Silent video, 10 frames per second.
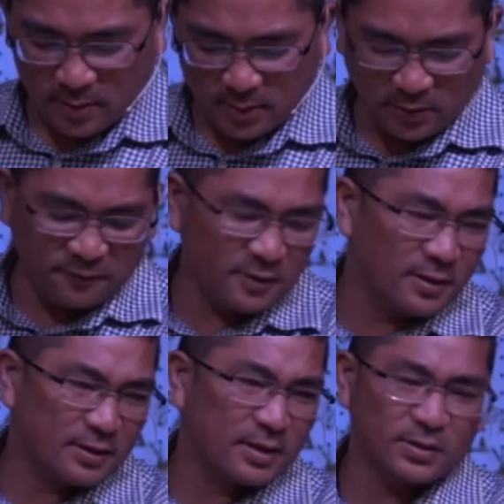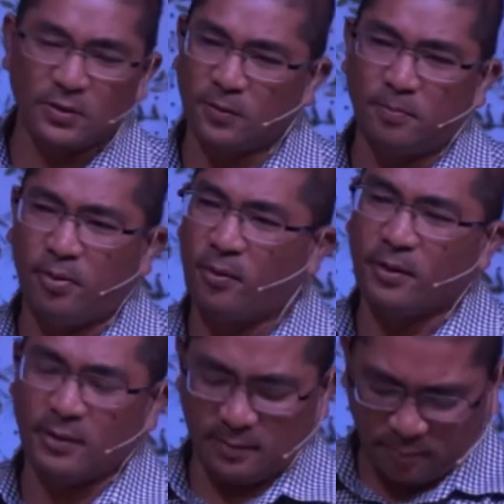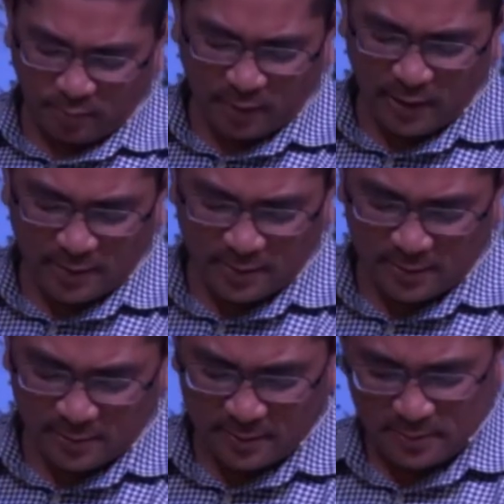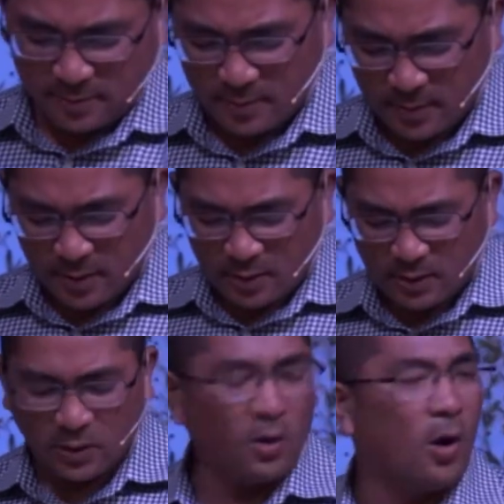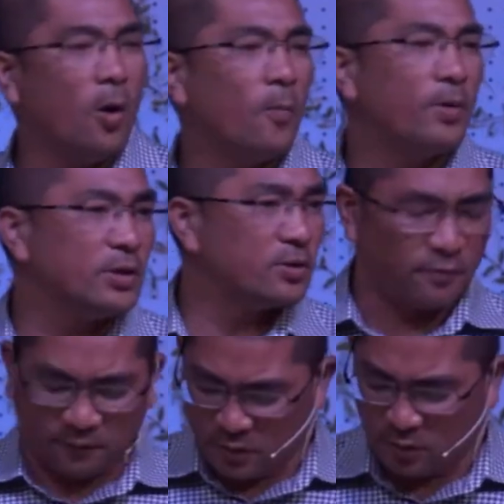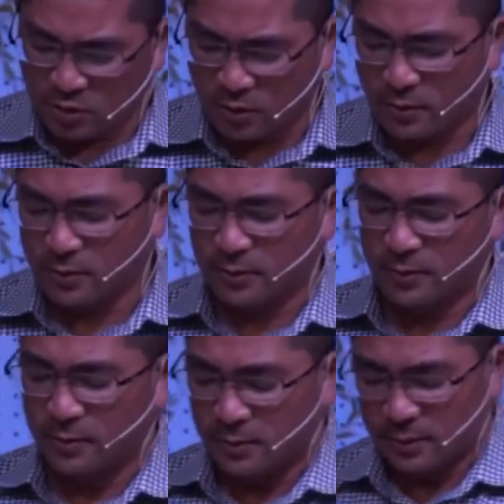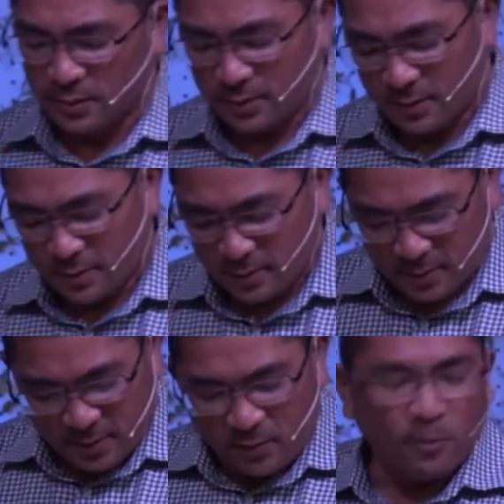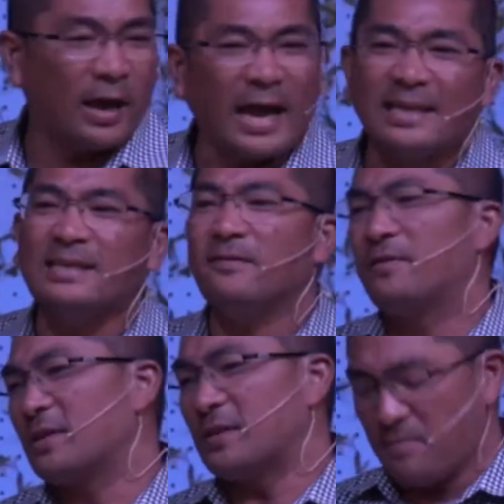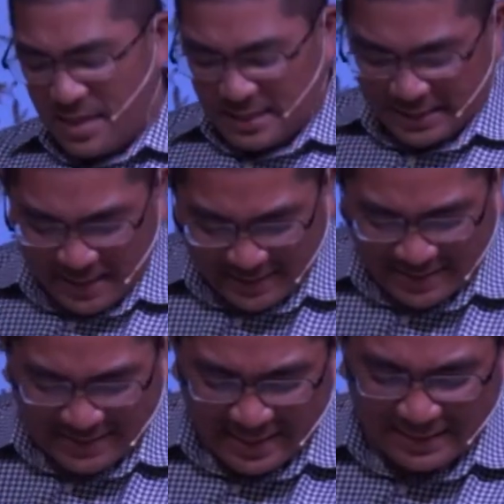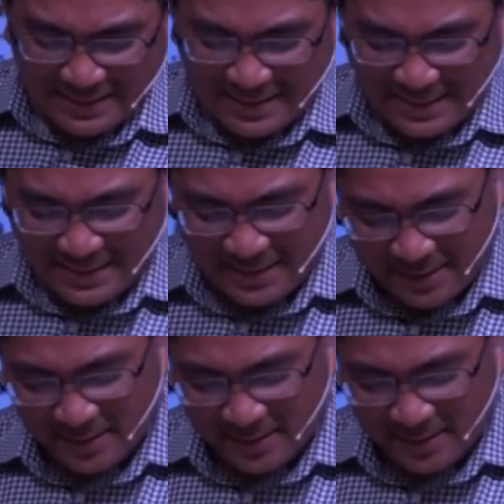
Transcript: And you feel like there's no point in praying, there's no hope in your future. Will any of this make sense?